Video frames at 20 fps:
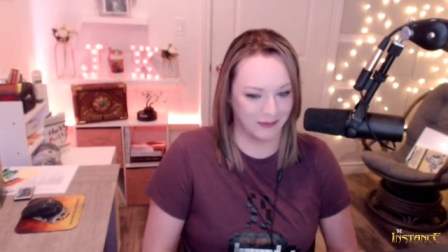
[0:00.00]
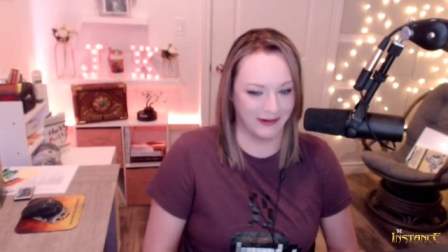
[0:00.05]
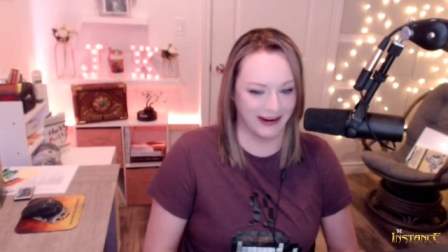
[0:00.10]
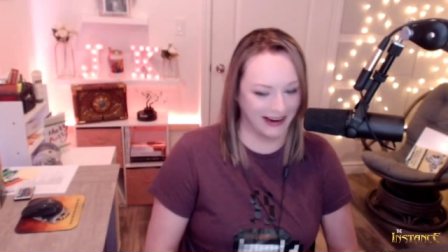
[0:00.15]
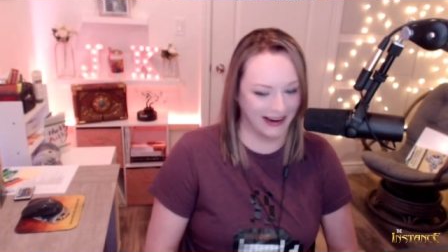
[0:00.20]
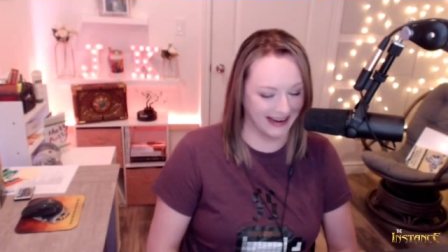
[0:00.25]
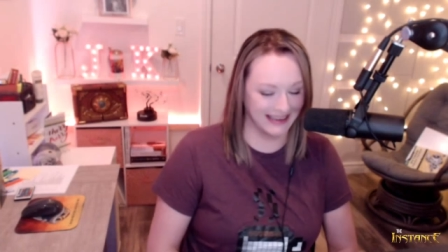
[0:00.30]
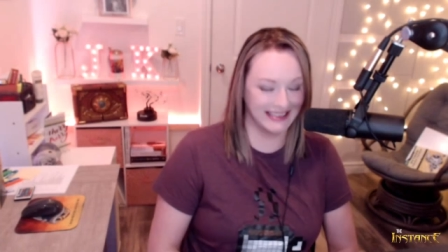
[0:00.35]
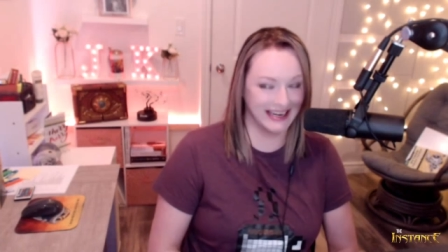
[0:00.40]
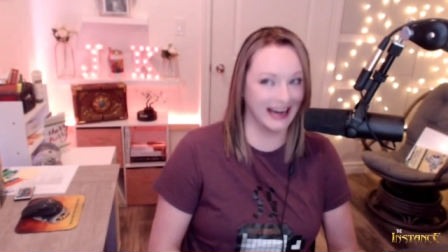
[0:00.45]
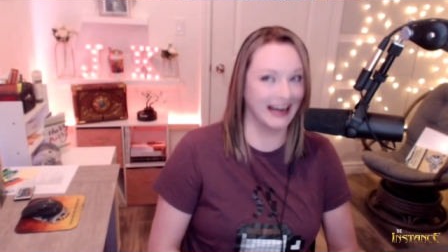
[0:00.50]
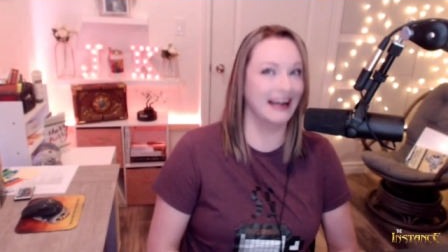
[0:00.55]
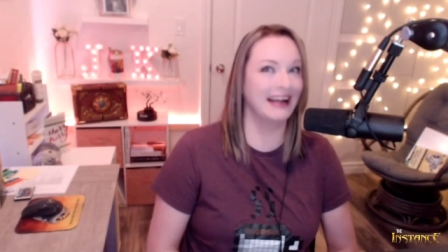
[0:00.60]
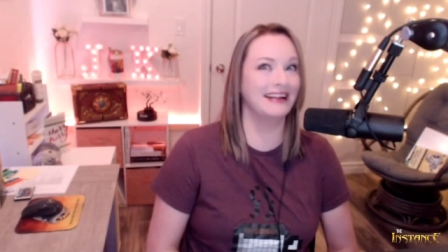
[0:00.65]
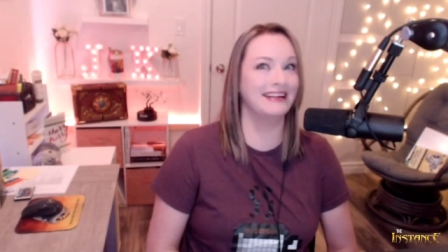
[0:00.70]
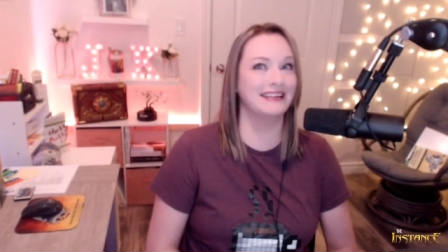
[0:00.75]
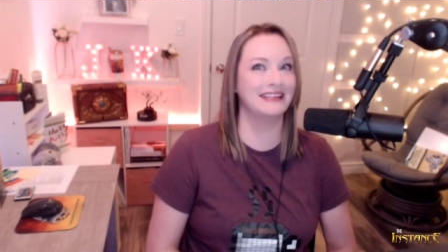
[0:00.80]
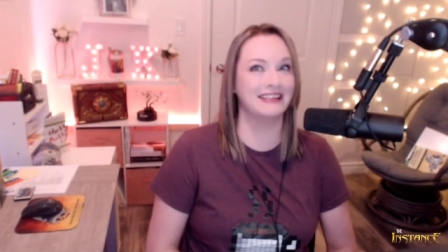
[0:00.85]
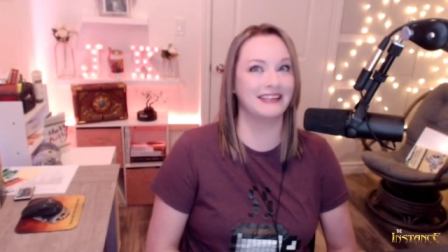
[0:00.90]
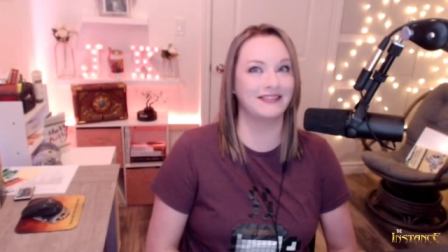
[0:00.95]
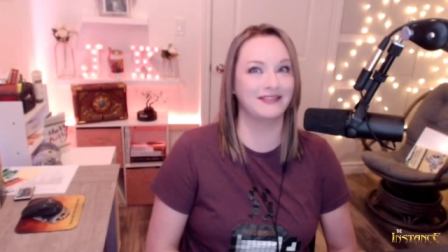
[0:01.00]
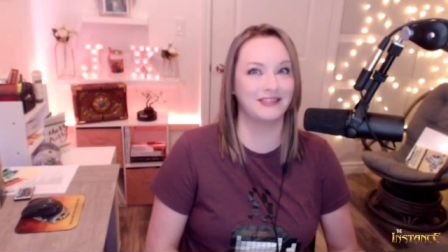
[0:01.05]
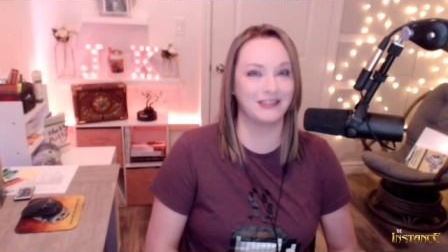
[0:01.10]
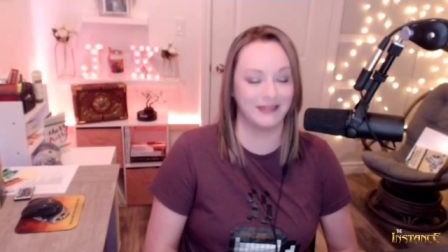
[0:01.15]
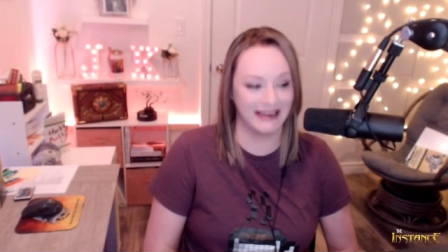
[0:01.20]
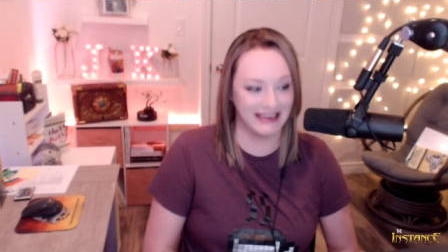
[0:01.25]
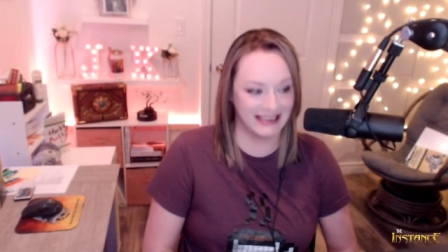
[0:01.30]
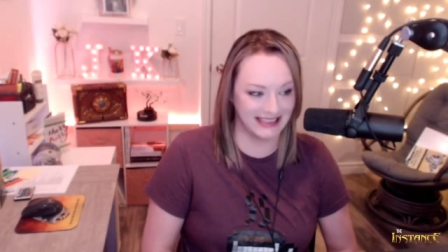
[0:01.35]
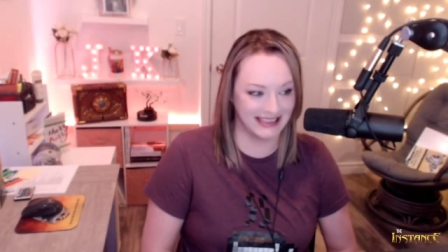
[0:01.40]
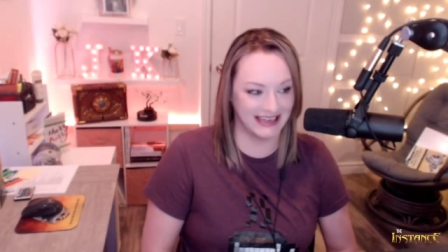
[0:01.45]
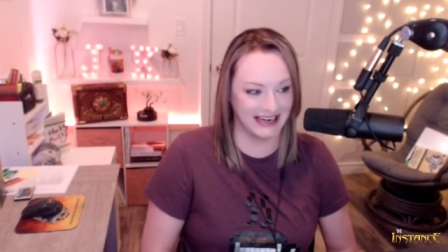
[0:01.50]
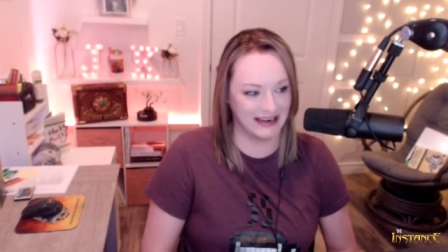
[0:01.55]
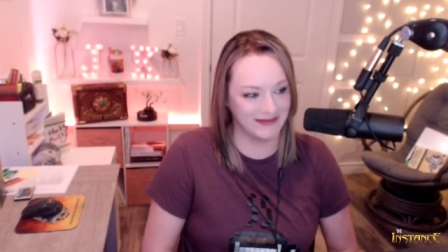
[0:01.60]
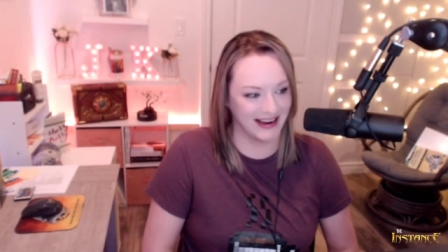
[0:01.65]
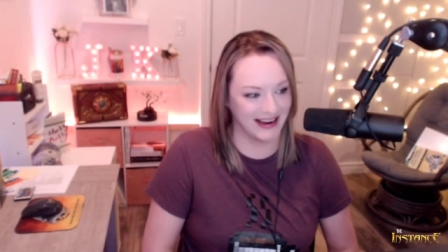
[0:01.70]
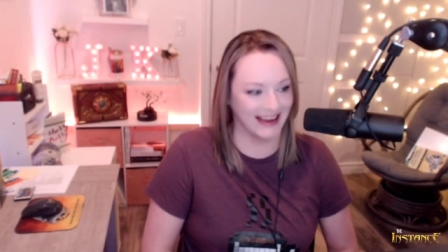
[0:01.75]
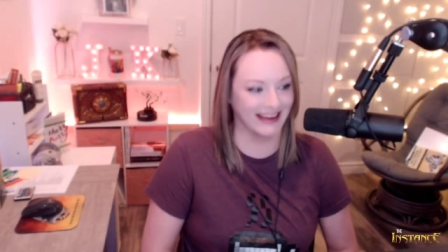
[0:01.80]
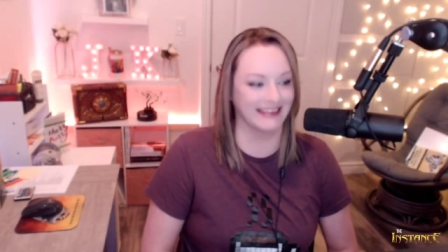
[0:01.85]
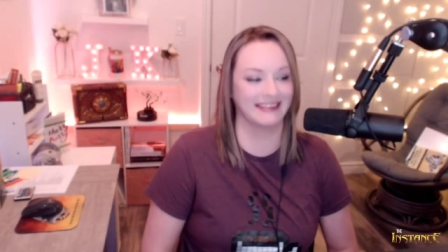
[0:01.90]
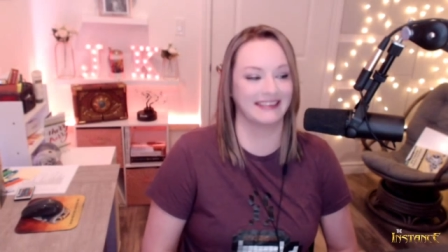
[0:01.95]
we get tons of tweets and
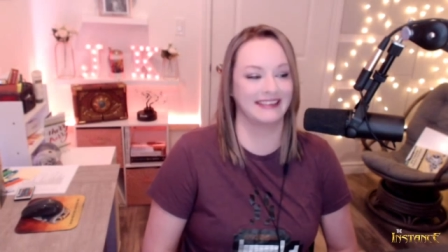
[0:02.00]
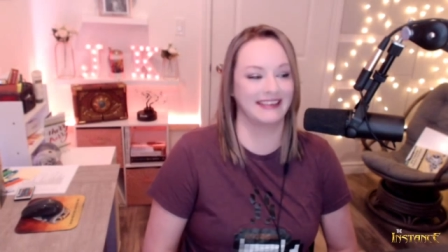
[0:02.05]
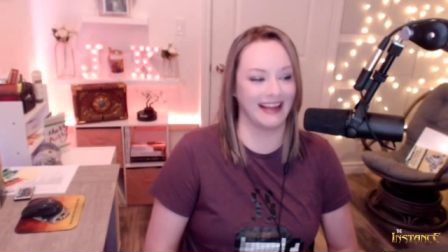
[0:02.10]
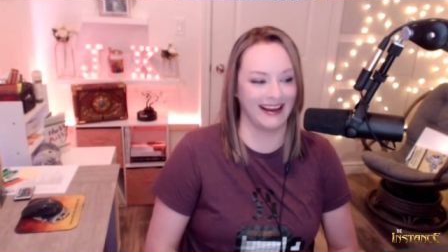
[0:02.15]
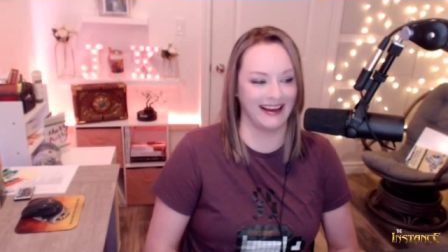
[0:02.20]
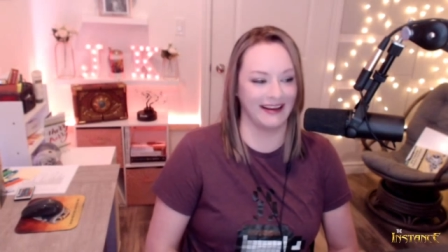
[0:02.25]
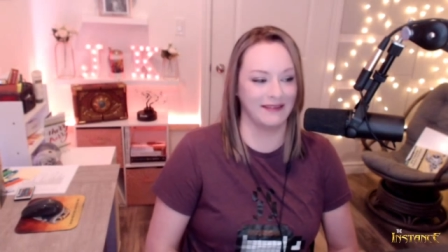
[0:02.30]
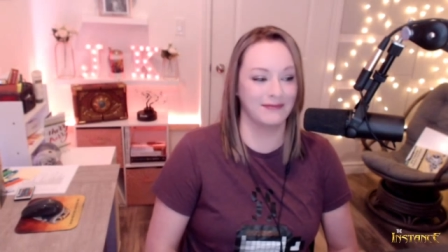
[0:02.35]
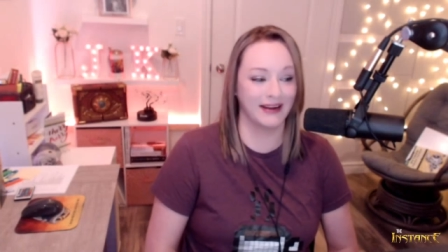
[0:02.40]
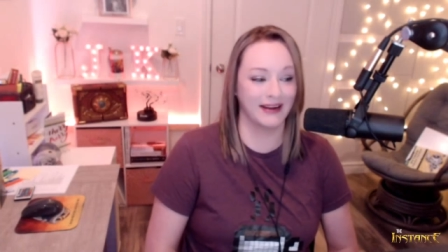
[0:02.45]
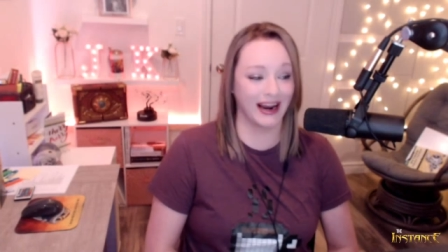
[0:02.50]
emails saying,